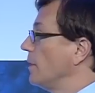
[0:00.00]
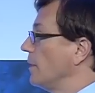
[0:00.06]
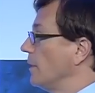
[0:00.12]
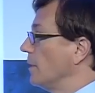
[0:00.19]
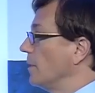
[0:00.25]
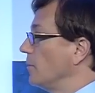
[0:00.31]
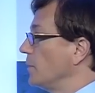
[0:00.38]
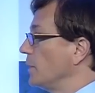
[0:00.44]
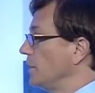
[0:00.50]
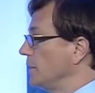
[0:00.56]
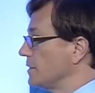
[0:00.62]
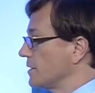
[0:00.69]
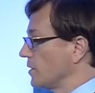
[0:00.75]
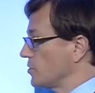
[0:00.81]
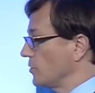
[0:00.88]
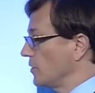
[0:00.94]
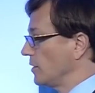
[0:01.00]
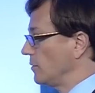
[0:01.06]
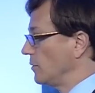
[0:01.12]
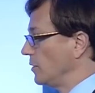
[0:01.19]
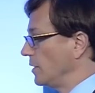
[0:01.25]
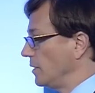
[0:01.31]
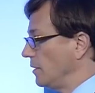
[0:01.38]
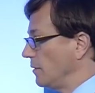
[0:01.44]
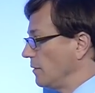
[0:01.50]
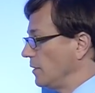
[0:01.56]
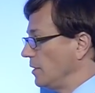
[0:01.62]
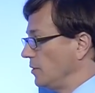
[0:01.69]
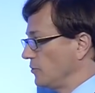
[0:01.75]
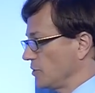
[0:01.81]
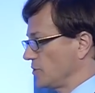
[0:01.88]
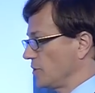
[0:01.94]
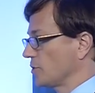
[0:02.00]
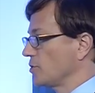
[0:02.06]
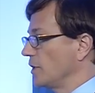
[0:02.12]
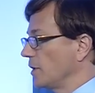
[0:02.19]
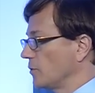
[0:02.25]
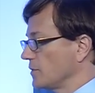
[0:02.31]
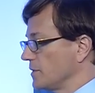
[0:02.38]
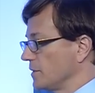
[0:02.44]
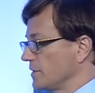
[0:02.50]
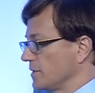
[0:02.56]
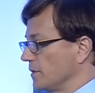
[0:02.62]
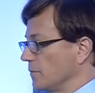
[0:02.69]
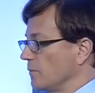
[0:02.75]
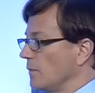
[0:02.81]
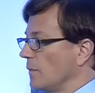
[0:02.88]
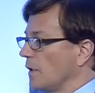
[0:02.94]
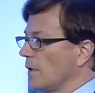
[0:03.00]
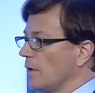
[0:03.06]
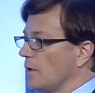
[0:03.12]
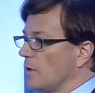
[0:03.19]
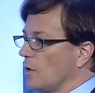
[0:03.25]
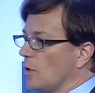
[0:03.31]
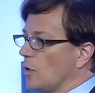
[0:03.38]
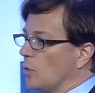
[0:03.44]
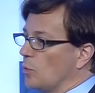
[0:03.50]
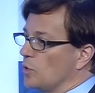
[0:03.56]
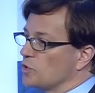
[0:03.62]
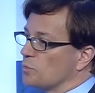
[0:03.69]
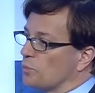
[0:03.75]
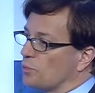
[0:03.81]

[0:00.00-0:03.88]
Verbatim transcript: uh, in such an infrastructure ecosystem, which